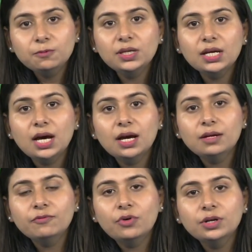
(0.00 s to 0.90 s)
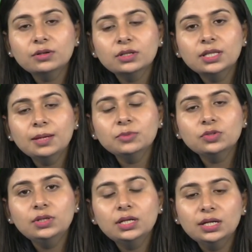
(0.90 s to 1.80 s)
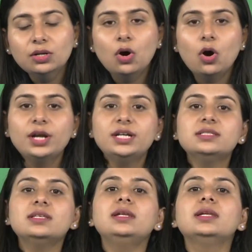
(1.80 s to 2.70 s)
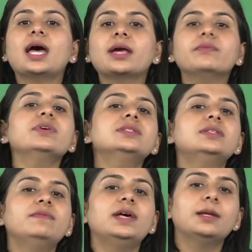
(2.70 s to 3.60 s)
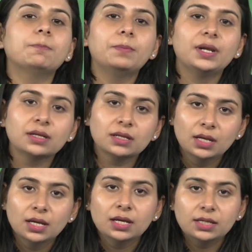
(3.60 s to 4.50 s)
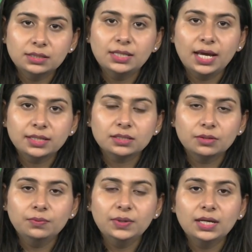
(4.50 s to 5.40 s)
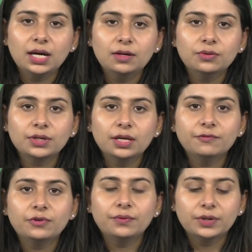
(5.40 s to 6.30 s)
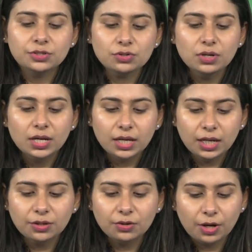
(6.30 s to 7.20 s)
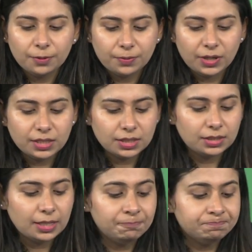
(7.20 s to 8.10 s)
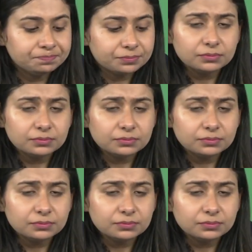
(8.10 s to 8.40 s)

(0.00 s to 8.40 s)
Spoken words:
that we want them to learn, or it is the language development that we are looking forward to incorporate in them.